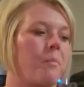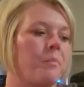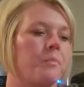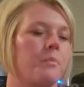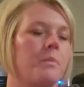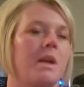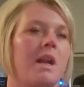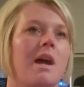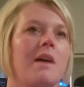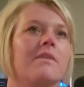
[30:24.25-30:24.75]
I
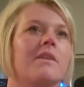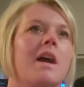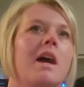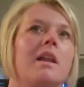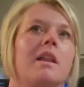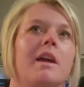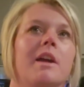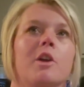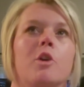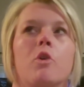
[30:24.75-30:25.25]
mean, I've
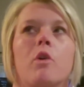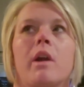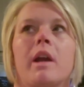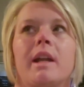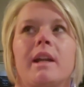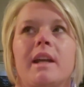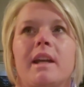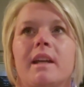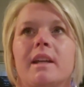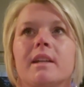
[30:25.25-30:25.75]
got like
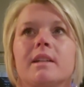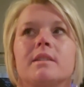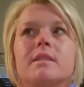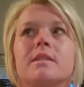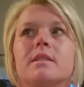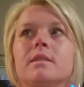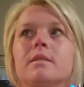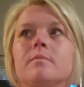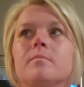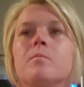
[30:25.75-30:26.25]
great
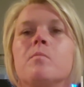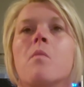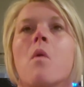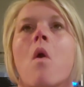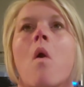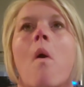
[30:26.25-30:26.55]
aunts and